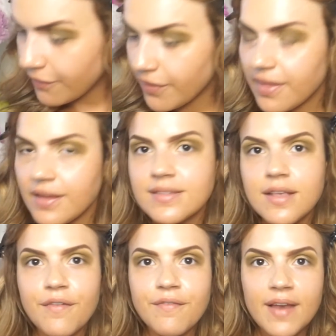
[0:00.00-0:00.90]
this
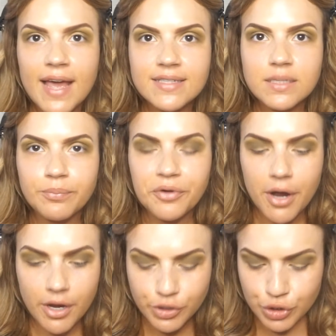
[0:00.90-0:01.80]
flat
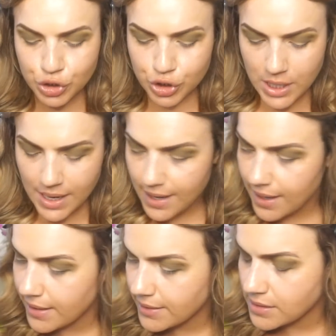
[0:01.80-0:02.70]
brush,
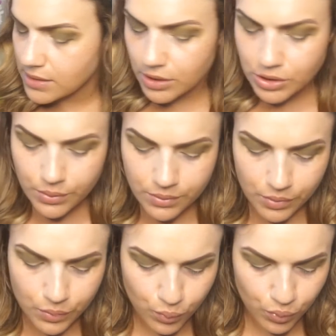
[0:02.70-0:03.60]
and I don't
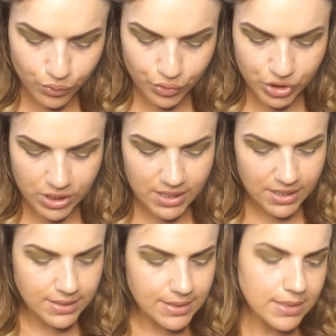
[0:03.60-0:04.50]
know what
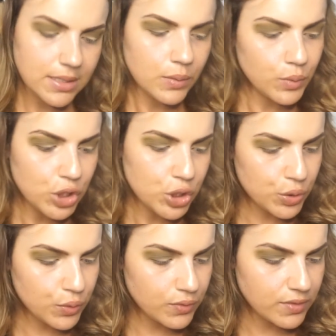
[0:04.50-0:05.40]
shades I want to
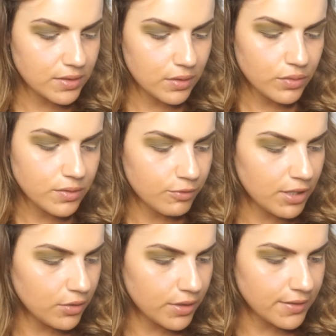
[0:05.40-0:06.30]
use because they've got some
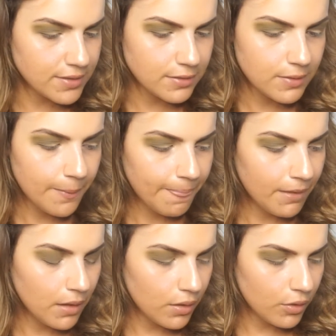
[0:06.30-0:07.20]
really nice
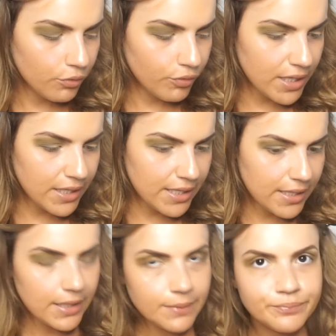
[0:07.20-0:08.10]

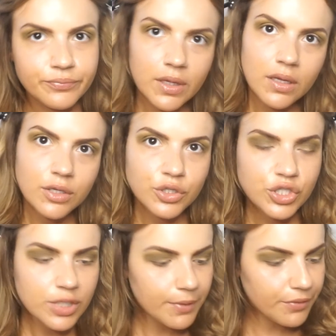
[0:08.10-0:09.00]
greeny
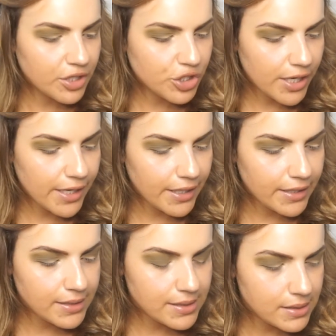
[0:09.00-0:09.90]
shimmery
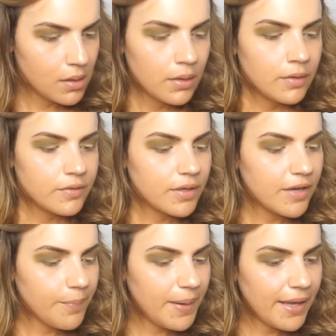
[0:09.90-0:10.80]
shades. So I'm going to
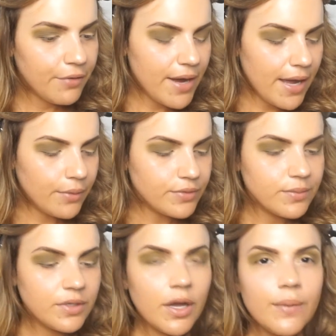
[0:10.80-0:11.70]
have a play around. I
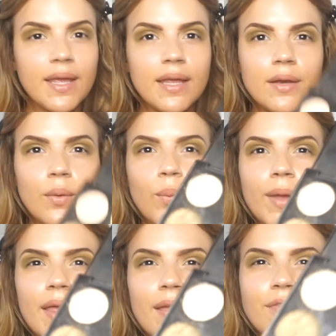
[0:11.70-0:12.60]
want to go in
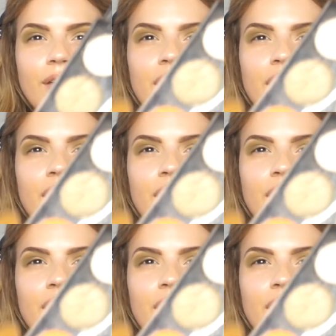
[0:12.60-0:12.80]
with